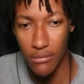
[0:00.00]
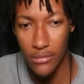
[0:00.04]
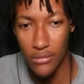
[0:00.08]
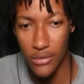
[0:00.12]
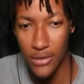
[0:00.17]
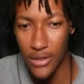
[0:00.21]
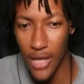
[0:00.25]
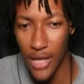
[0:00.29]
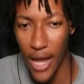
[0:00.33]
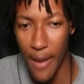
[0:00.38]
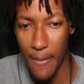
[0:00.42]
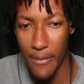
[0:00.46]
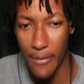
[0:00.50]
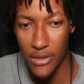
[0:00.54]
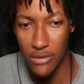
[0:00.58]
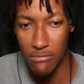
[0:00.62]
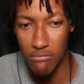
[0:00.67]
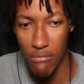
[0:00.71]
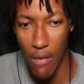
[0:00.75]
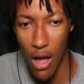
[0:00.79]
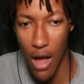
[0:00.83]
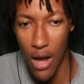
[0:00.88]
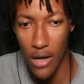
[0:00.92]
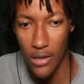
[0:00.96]
This game is
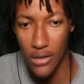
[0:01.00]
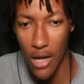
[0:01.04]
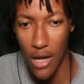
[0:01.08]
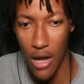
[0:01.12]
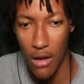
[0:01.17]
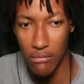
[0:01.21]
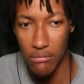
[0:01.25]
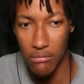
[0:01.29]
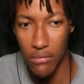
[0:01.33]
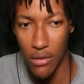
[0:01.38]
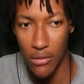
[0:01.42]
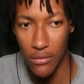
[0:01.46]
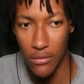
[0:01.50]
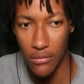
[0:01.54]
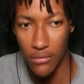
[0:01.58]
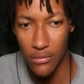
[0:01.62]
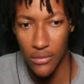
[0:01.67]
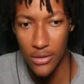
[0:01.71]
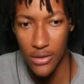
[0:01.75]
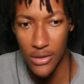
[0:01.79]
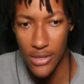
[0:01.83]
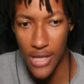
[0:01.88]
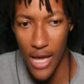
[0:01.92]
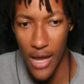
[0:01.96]
bugged up, bro.
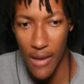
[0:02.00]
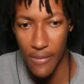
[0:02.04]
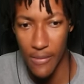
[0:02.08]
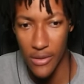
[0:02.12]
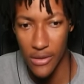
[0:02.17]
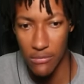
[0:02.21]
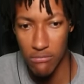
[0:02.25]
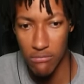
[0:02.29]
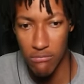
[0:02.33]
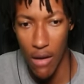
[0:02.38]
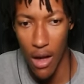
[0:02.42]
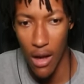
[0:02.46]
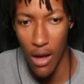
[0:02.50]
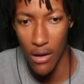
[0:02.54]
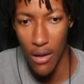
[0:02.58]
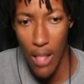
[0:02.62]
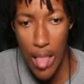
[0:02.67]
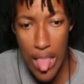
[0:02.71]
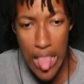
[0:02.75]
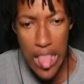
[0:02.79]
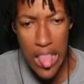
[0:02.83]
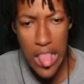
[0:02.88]
This game is bugged.